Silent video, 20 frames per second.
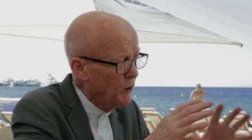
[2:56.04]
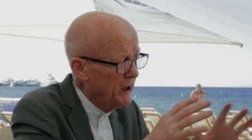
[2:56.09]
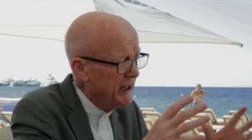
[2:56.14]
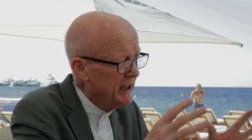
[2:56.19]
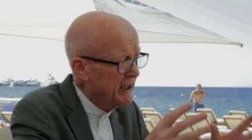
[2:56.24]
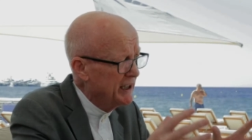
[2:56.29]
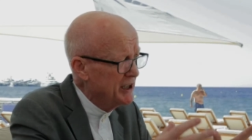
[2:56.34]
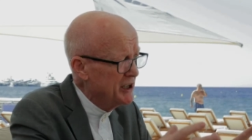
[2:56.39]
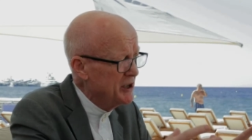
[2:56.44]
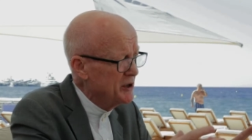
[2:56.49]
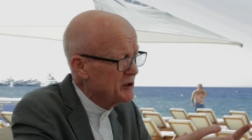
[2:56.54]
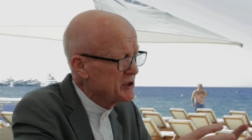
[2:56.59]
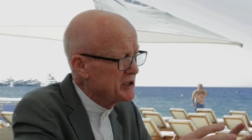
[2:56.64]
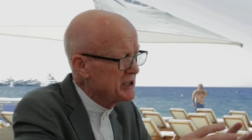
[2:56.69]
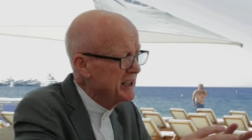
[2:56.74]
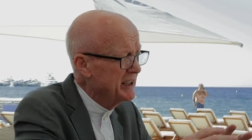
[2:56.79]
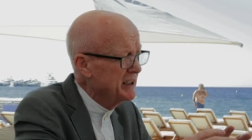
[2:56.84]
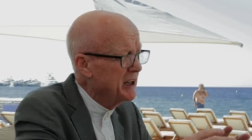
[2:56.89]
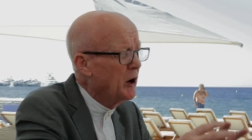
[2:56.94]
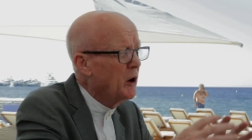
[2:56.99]
where do you
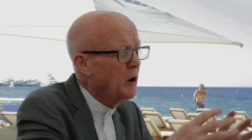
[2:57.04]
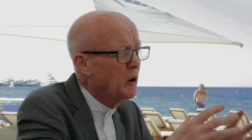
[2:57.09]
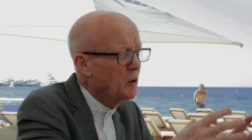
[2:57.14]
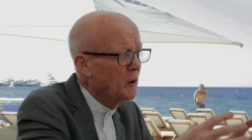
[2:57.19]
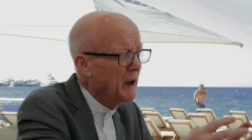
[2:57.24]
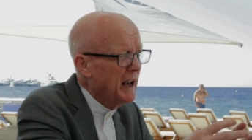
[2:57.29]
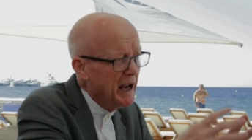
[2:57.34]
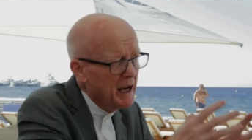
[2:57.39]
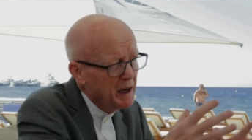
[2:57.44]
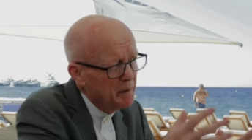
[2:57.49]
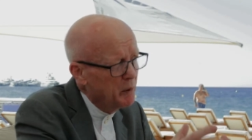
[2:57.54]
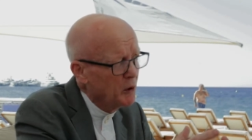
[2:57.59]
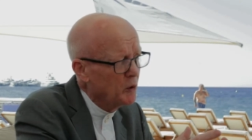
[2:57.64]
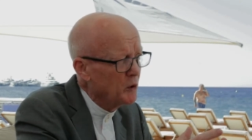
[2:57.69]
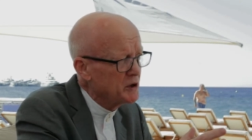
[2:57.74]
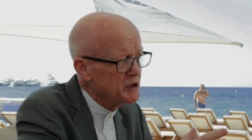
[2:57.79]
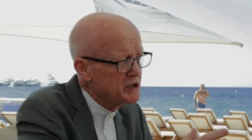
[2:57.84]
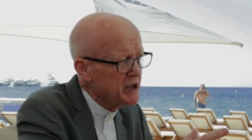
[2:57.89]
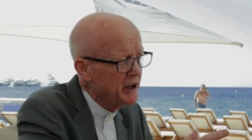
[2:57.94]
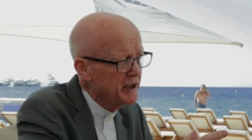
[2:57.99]
see the whole
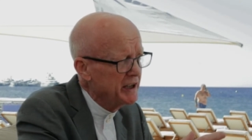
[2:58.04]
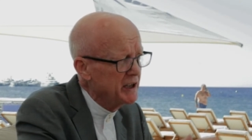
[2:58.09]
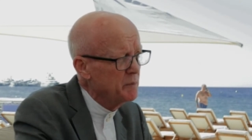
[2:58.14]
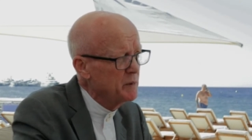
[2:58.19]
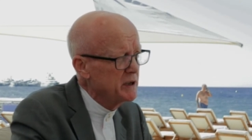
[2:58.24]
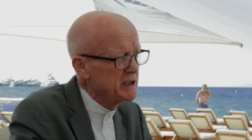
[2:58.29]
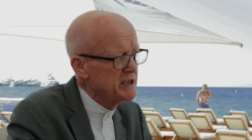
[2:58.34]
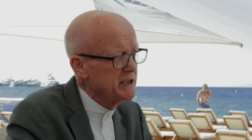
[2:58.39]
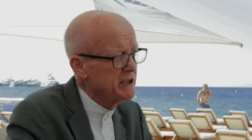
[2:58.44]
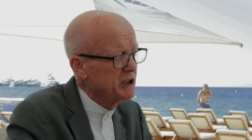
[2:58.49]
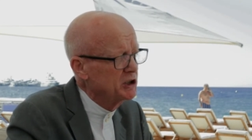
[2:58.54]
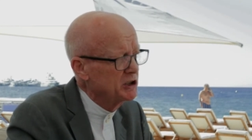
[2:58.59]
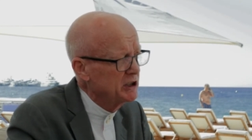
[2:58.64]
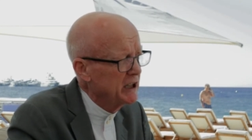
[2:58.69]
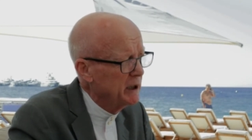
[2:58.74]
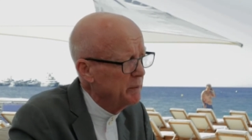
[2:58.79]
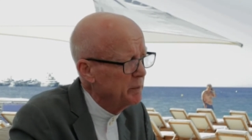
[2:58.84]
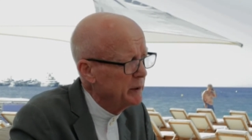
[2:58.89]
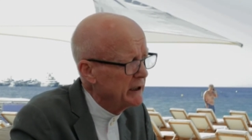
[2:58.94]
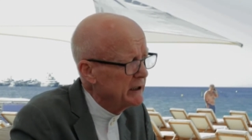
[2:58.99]
airport side of your business
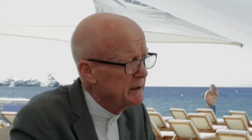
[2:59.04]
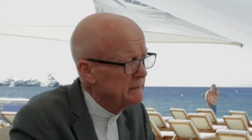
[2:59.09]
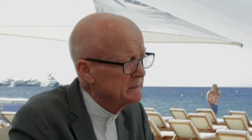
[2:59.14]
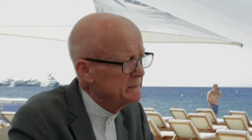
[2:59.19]
shaping?